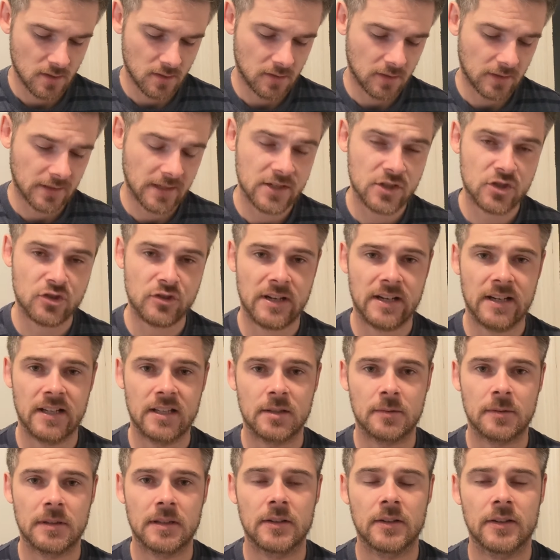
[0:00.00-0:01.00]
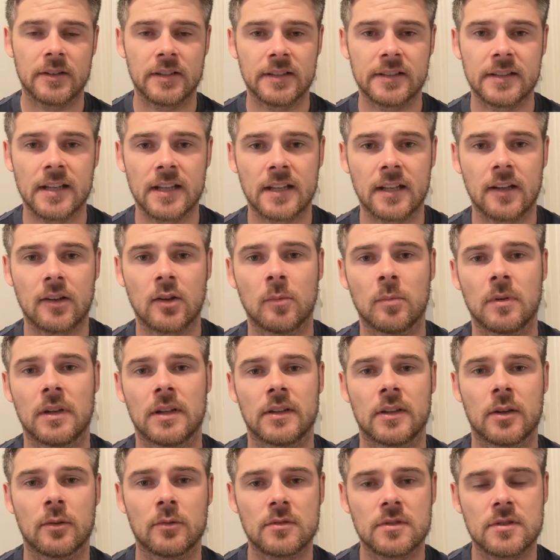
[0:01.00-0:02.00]
I'll get straight into it. I did take a couple
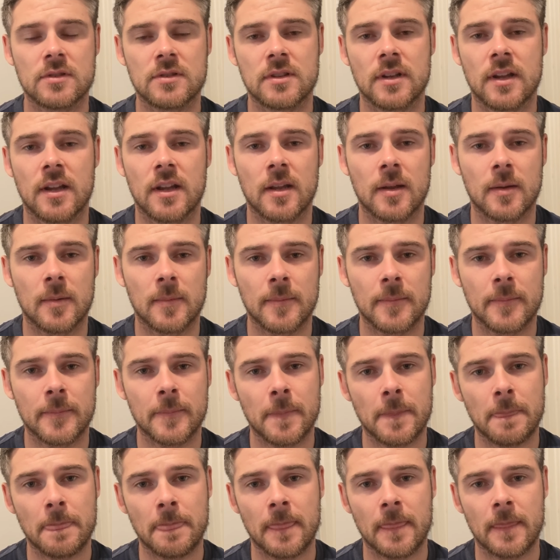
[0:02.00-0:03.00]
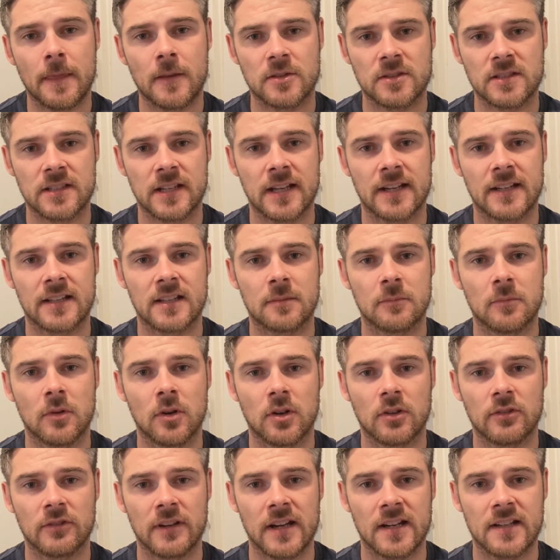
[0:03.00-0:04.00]
of notes just to get into
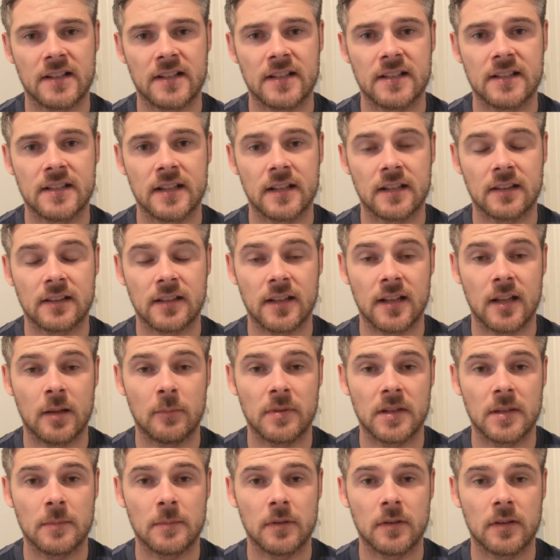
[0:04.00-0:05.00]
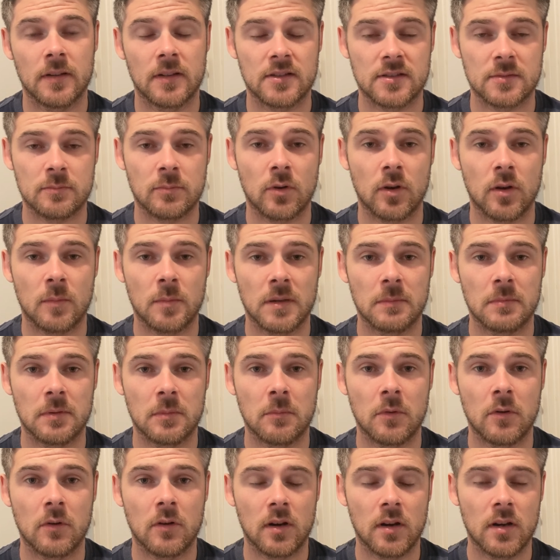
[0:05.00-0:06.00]
more greater detail to help people and support people
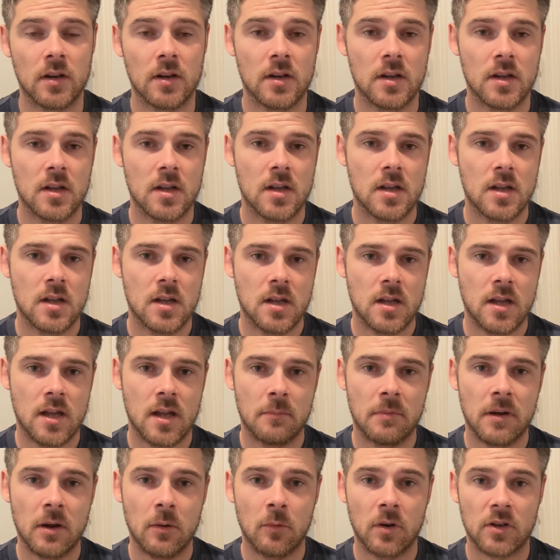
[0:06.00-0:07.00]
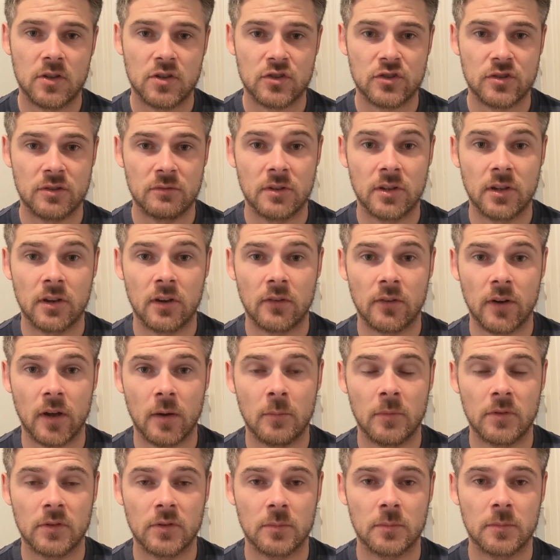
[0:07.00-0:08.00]
more about what's truly going
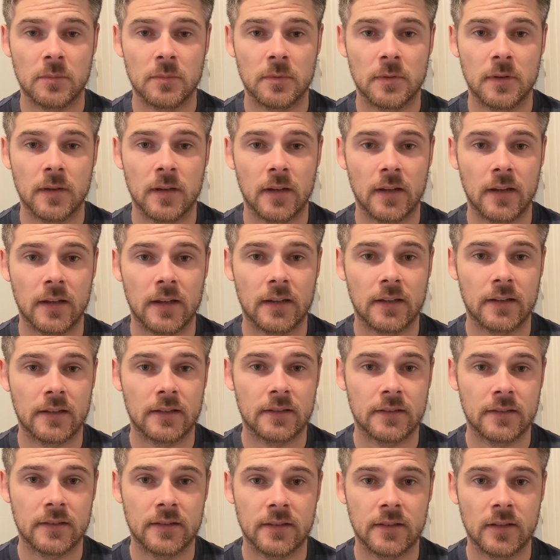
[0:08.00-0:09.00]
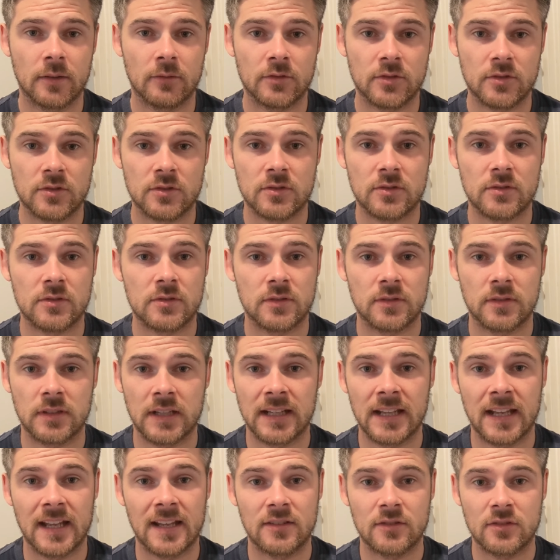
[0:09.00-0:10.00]
on with them, and
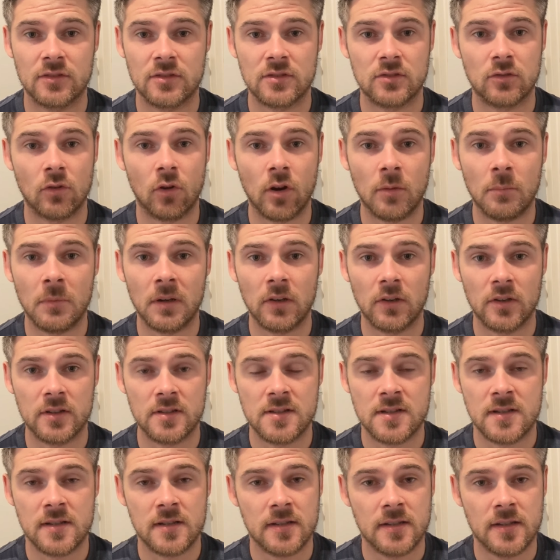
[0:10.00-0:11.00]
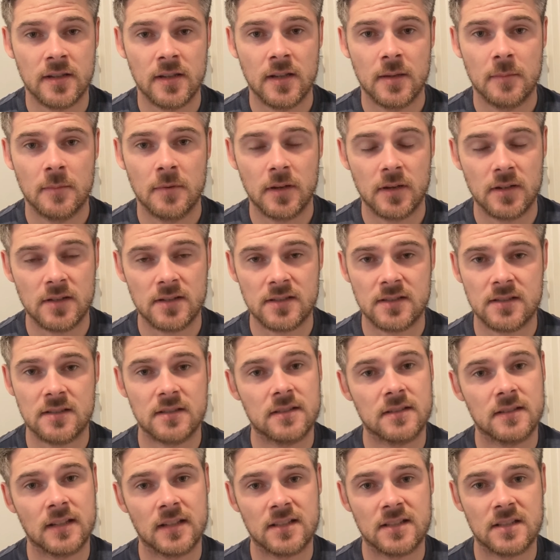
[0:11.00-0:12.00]
just normalize it,
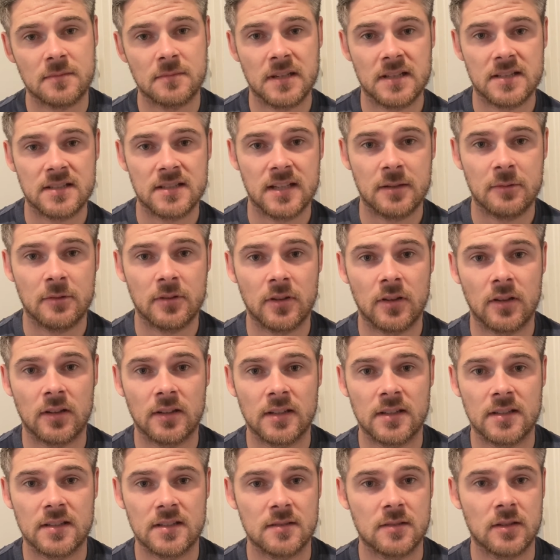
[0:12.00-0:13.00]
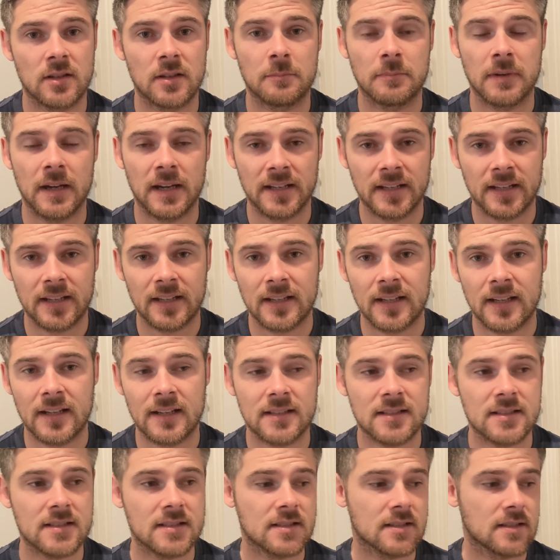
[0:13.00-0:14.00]
because that's the best thing with all these like panic
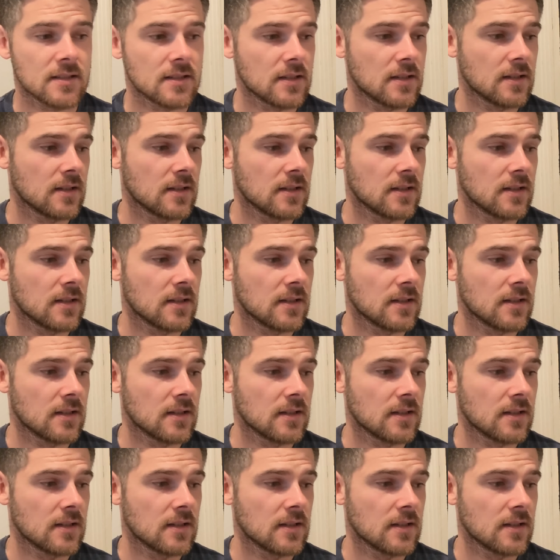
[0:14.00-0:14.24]
attacks,